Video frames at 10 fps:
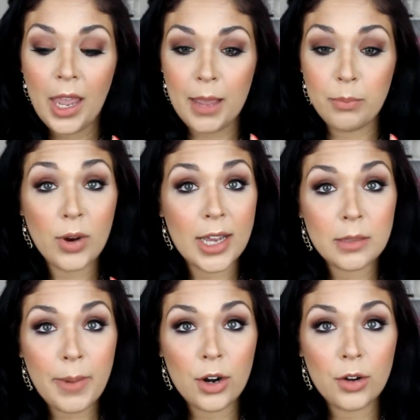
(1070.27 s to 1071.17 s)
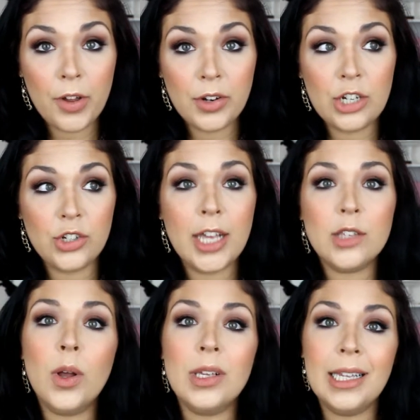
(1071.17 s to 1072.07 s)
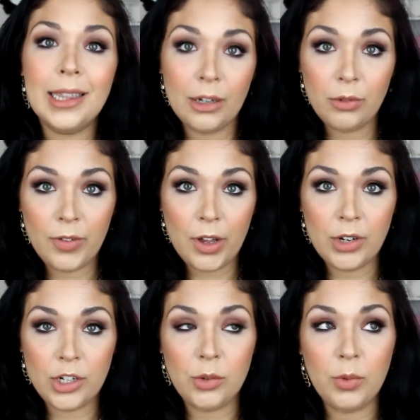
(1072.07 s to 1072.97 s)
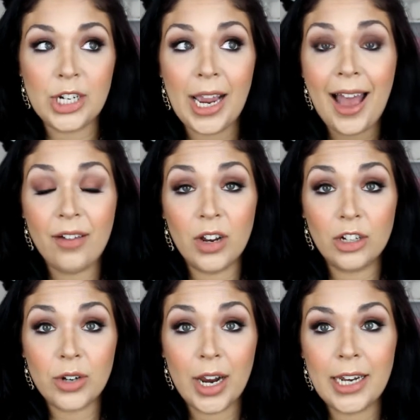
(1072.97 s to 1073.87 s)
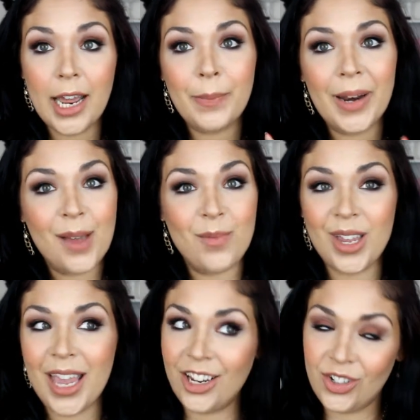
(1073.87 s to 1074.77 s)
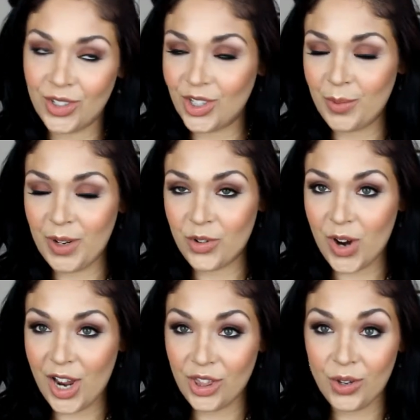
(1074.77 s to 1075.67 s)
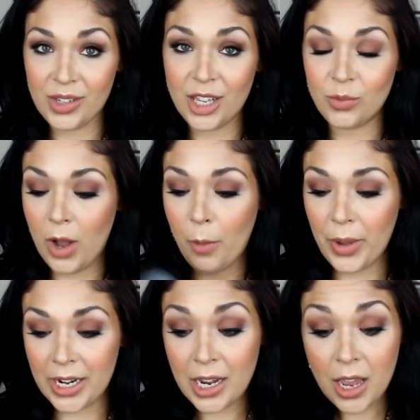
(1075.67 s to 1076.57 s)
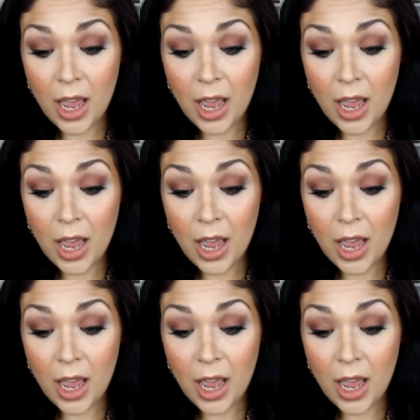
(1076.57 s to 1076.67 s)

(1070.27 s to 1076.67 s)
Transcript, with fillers: a pressed powder foundation as well as a liquid foundation, which I have not tried yet, but I'm anxious to be trying those as well. But